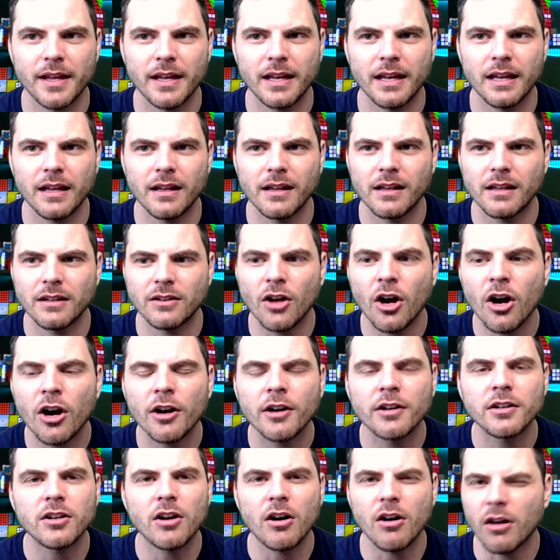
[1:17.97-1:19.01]
it's
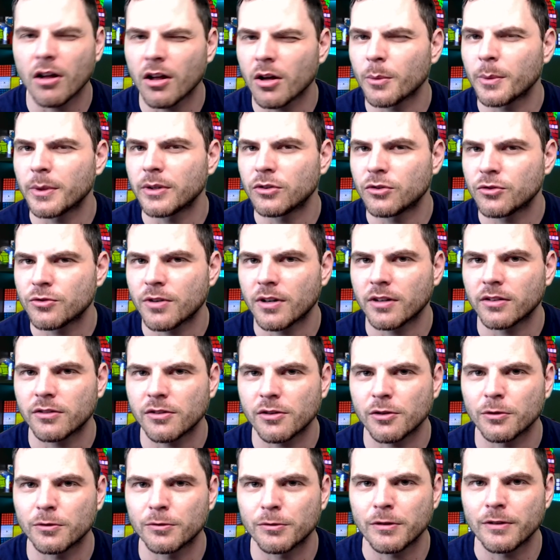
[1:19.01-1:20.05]
hard to always trust
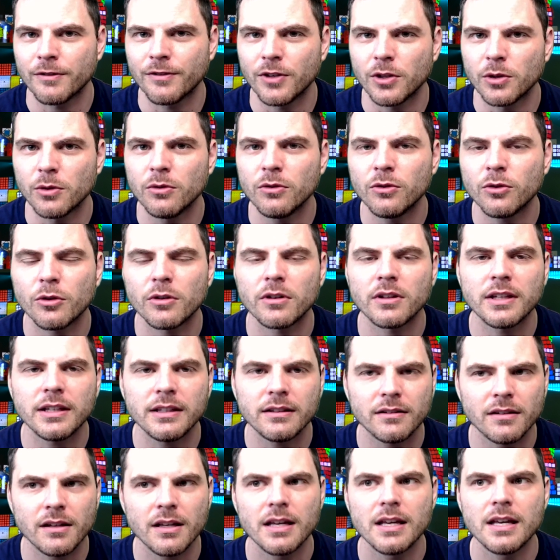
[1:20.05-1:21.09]
those reviews or at
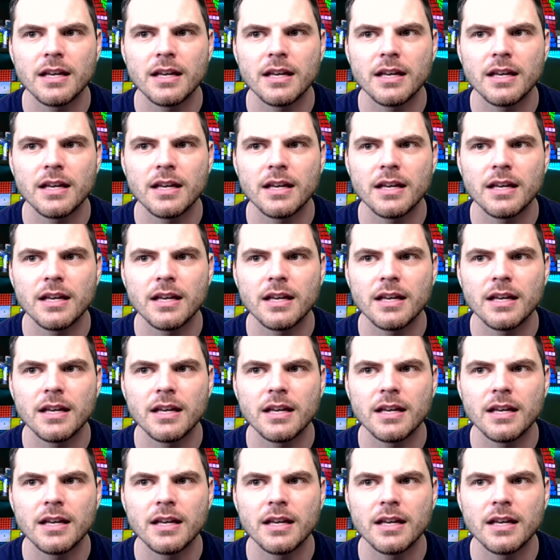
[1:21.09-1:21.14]
least